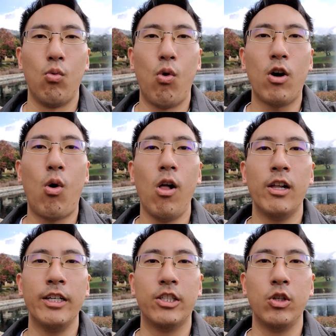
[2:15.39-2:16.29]
What
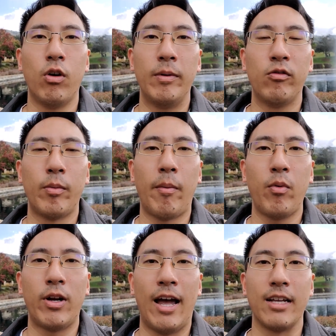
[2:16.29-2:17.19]
qualities do you want to be
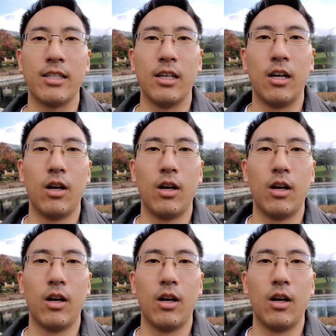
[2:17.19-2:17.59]
remembered as?